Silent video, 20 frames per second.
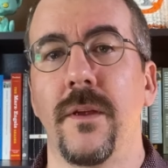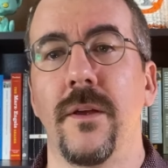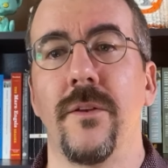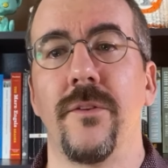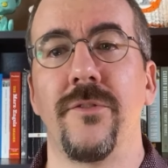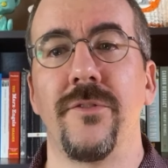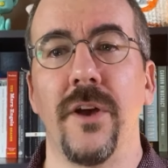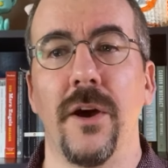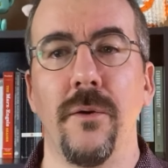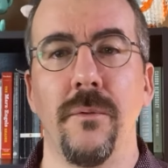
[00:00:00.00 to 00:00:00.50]

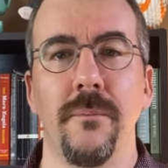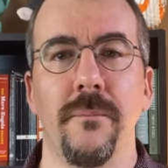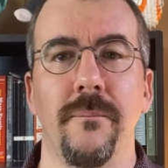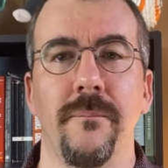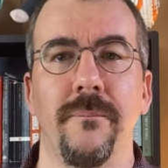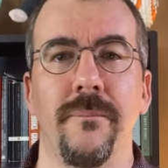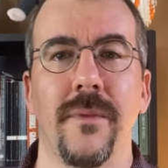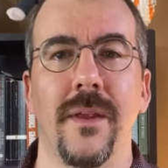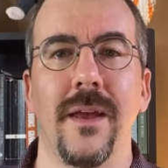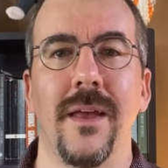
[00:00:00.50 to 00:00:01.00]
So,
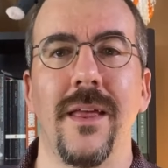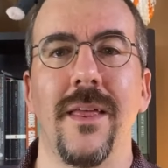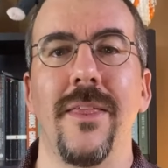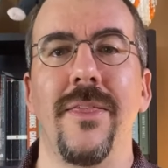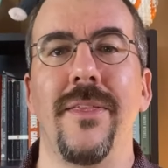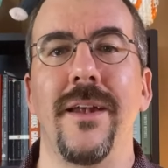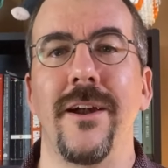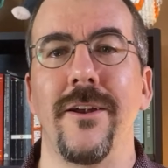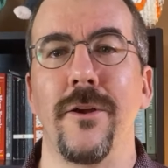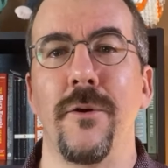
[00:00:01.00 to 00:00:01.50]

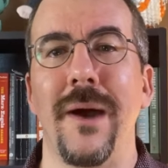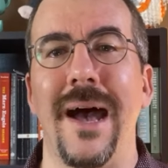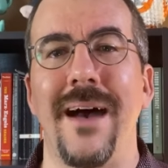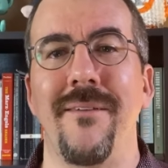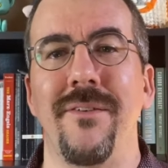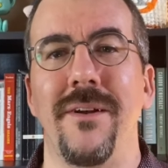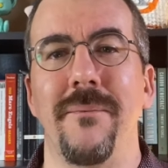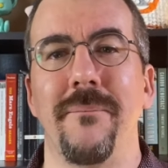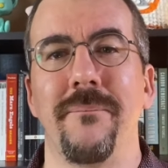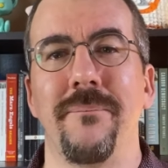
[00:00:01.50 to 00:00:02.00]
there you
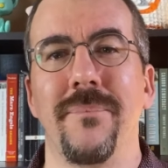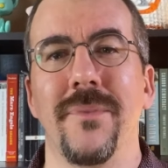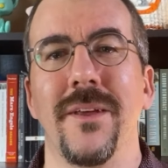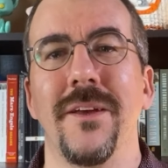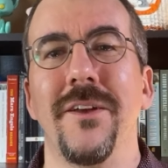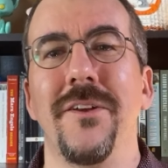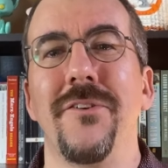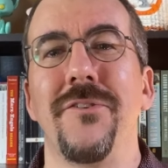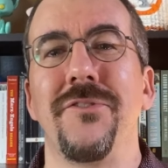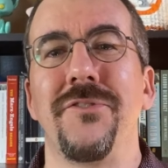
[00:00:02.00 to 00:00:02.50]
have it.
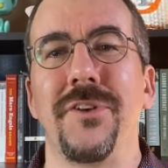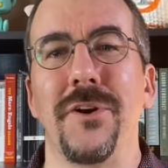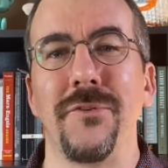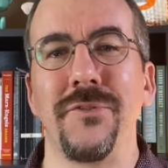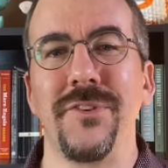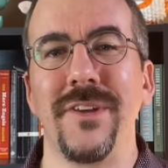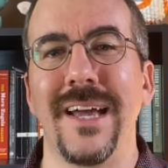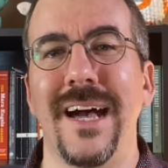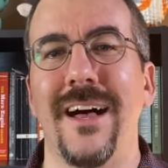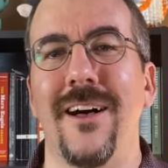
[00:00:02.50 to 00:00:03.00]

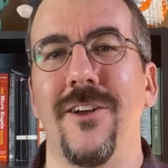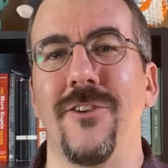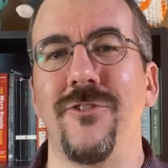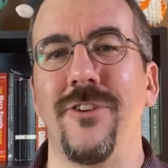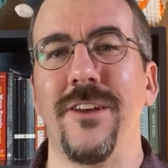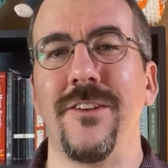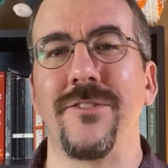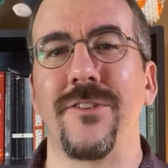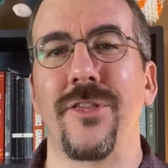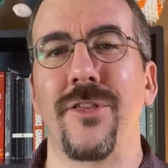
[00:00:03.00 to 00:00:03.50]

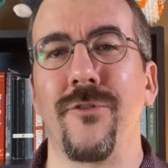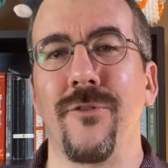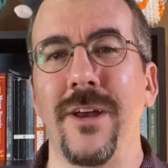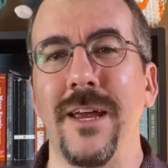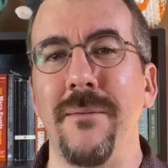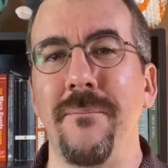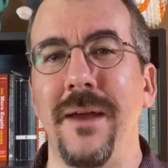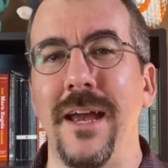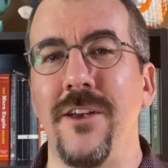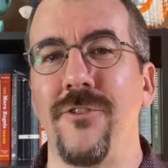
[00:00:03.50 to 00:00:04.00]
Sociology's
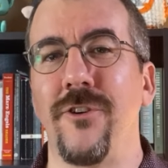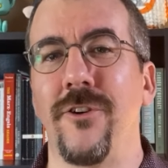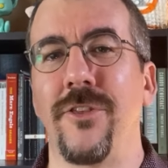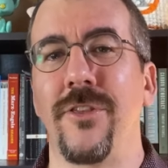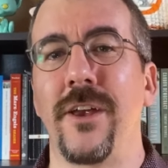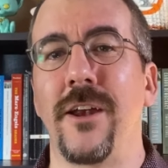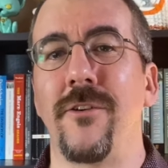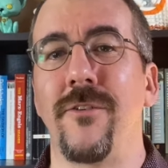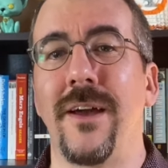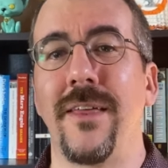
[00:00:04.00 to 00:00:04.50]
three major
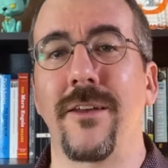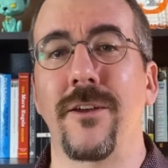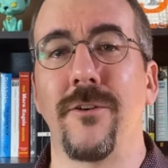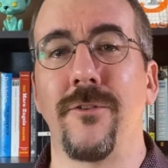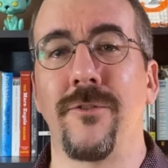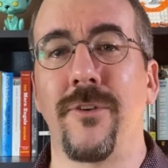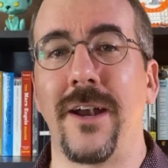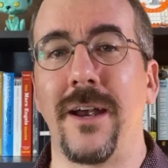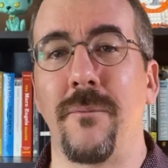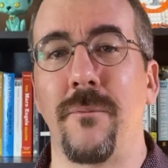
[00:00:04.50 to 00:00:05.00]
theoretical
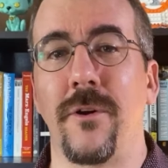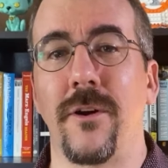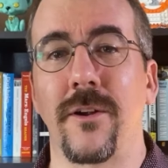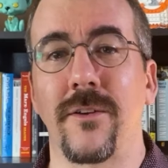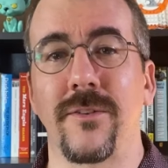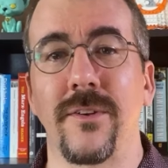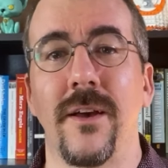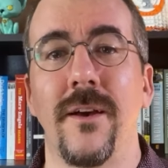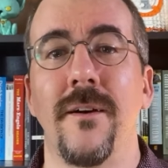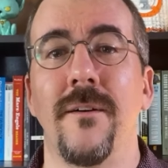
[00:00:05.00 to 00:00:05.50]

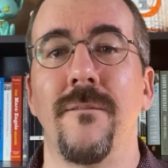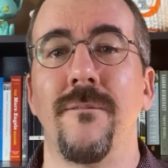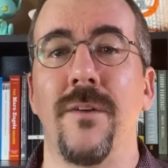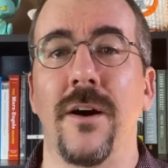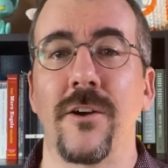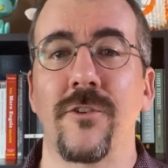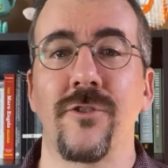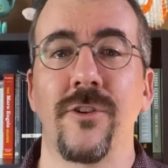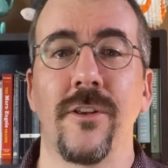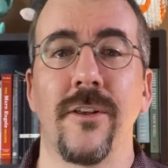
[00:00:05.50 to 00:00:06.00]
frameworks:
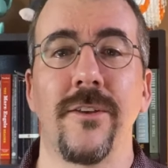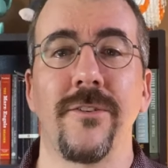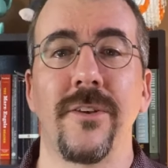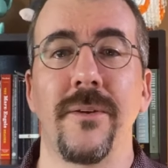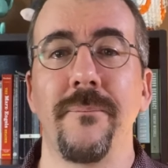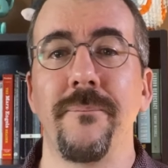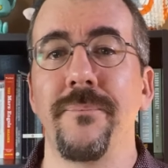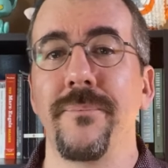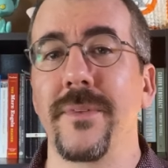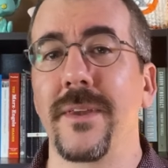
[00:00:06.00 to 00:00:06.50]

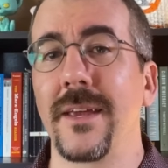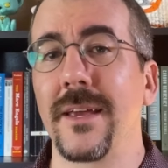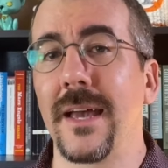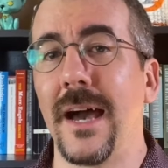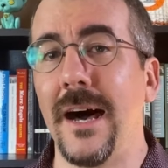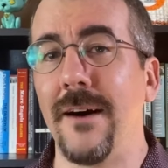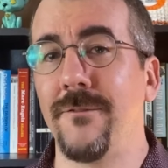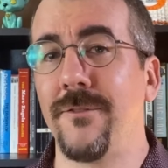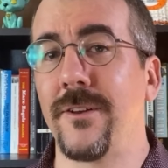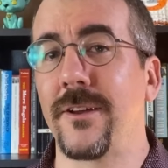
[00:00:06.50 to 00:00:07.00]
functionalism,
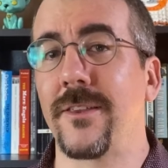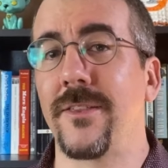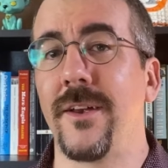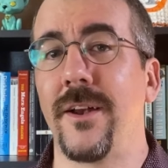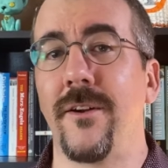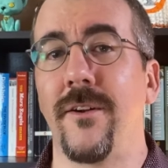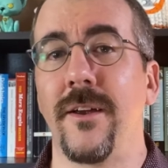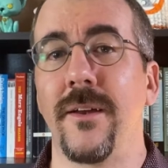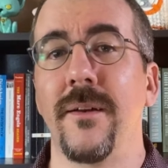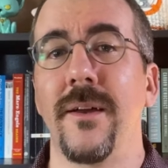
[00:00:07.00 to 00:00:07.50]
conflict
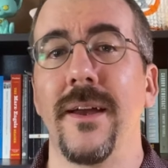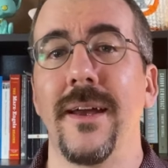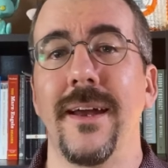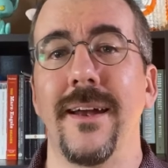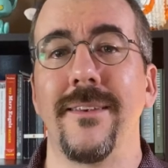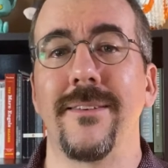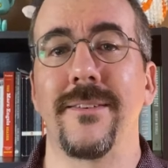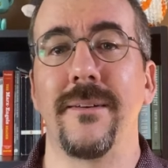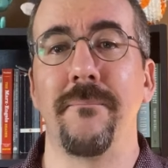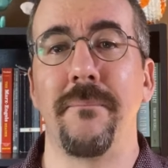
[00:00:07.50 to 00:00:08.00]
theory,
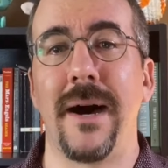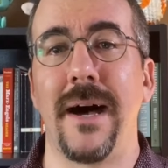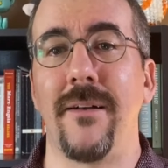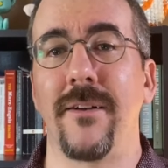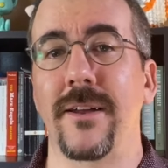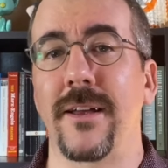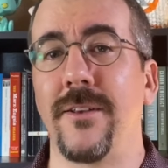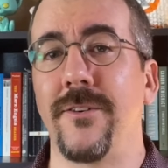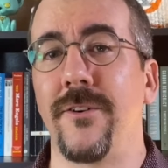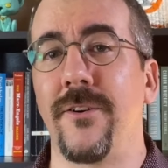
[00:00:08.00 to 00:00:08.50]
and
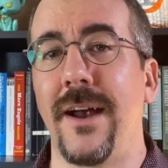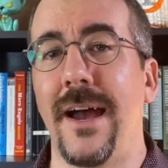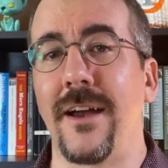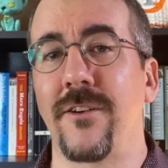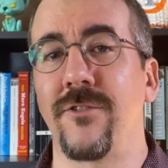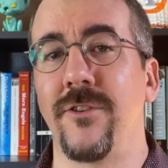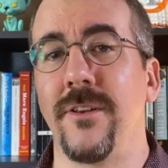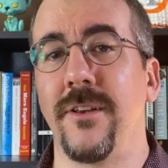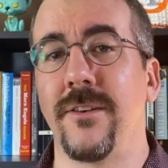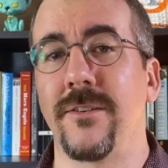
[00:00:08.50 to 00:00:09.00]
symbolic
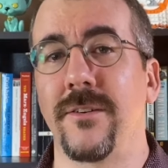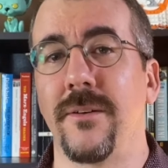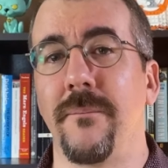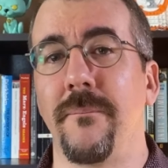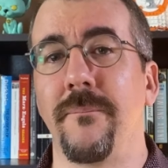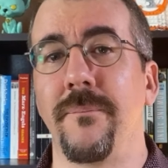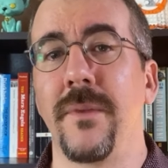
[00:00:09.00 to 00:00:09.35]
interactionism.